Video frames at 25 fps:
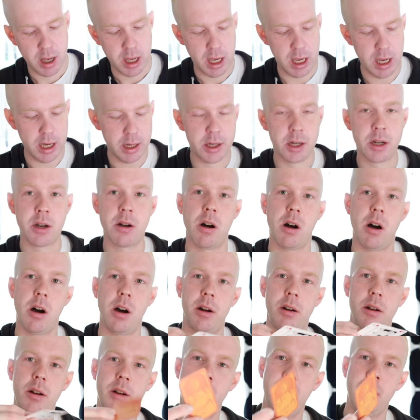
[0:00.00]
each
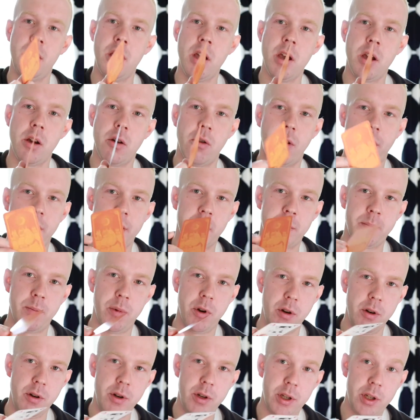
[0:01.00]
card
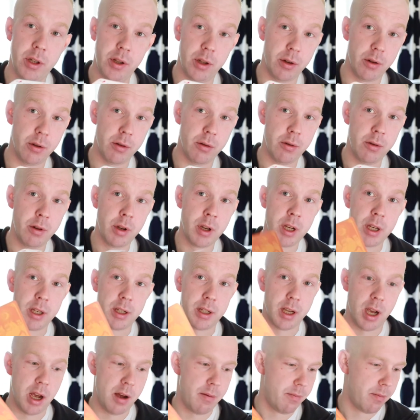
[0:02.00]
corresponds to
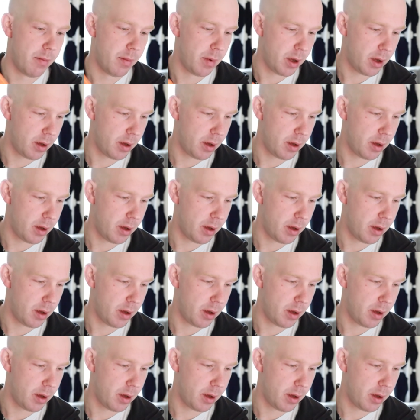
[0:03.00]
some